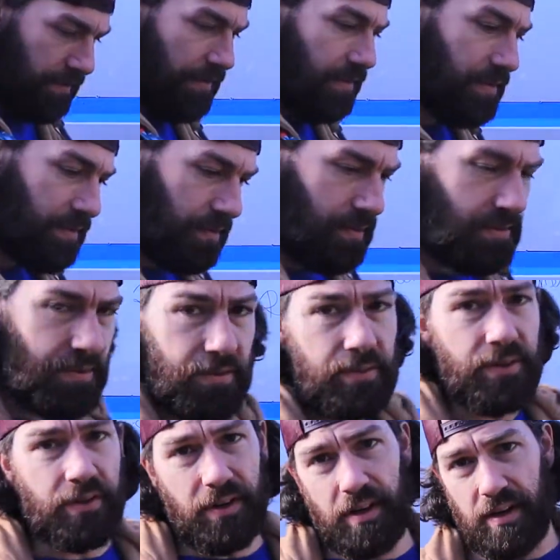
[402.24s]
the door, so we
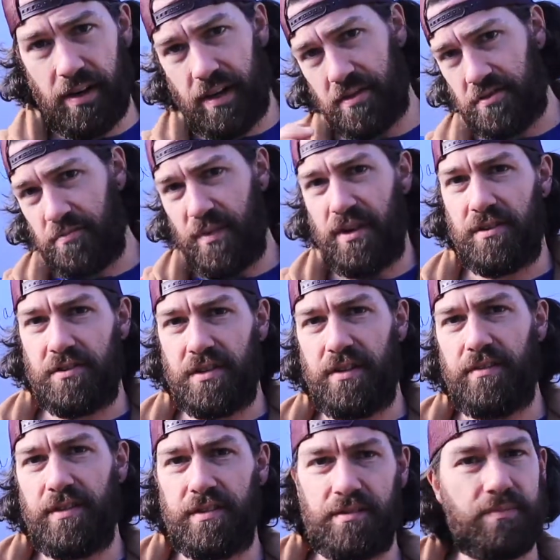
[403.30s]
don't get extra metal
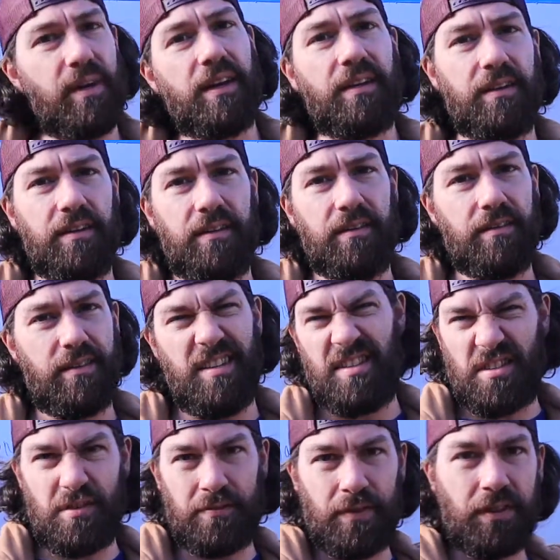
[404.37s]
shavings, making it
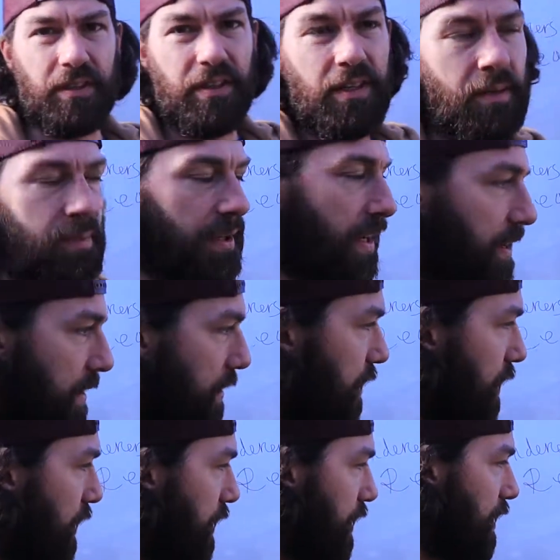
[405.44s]
easier for cleanup later.
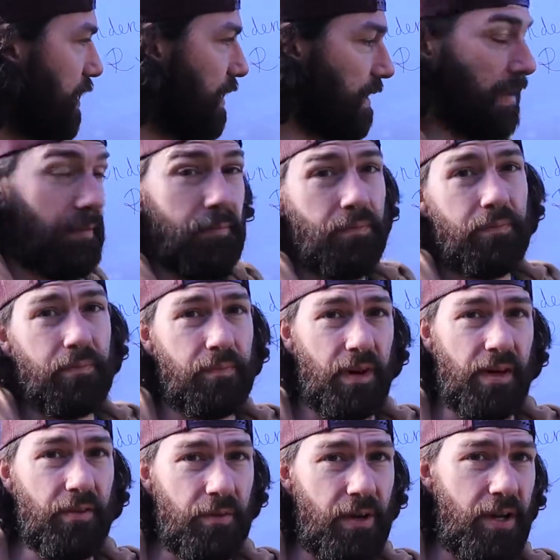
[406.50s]
By
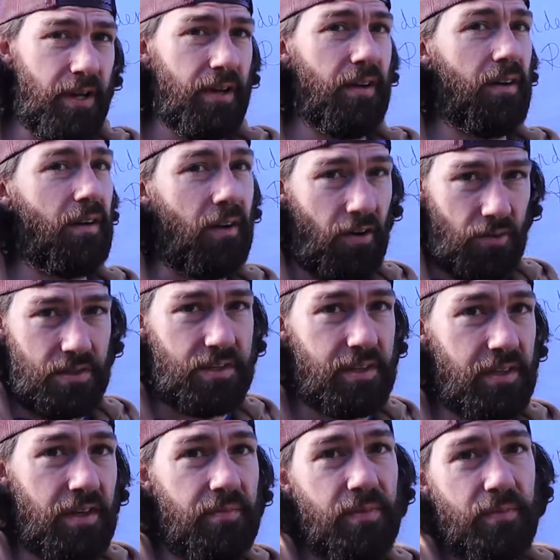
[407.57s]
the way, always
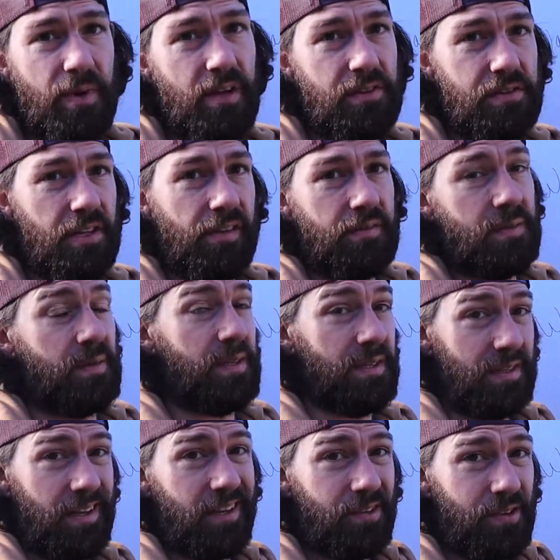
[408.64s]
clean up your metal shavings because
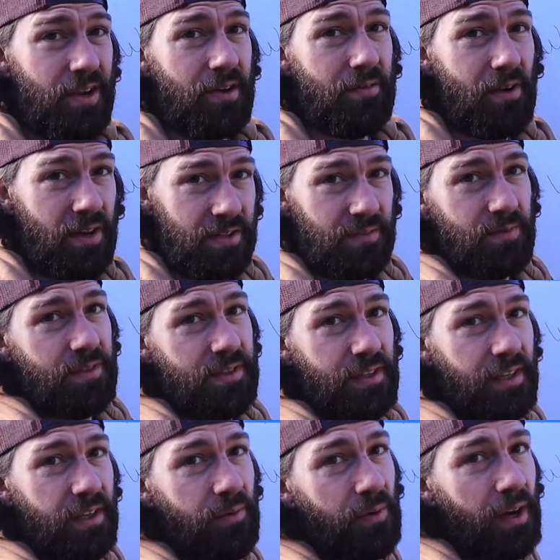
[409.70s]
they create rust once they
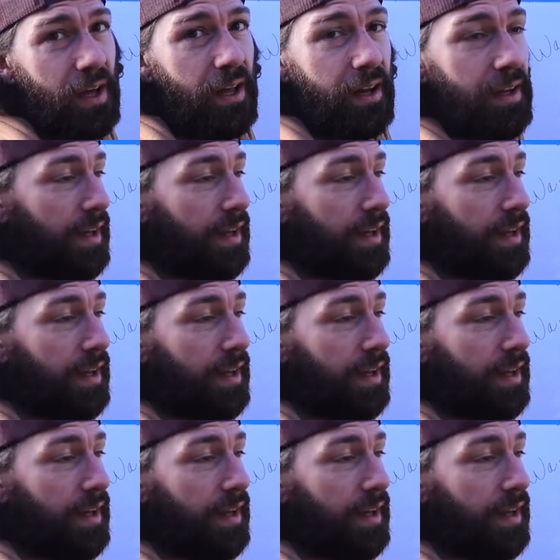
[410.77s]
get wet.